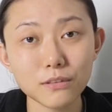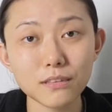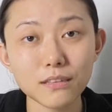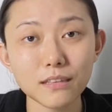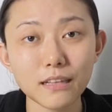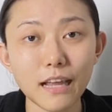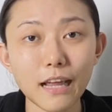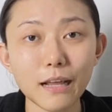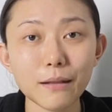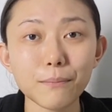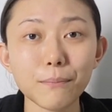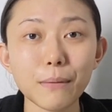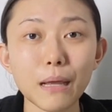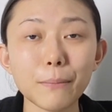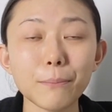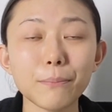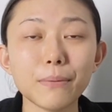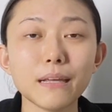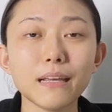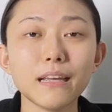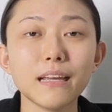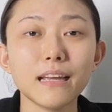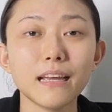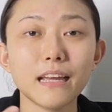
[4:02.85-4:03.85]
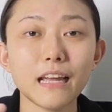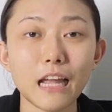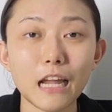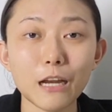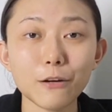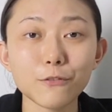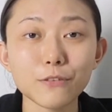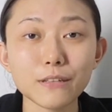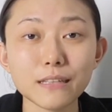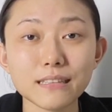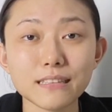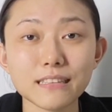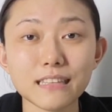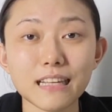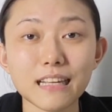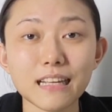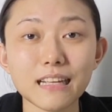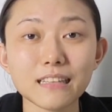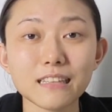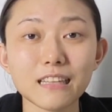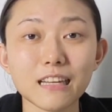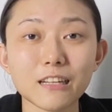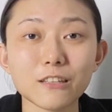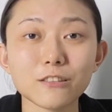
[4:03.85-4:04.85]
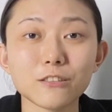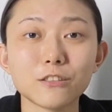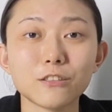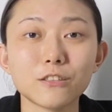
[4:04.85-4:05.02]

and maybe everything that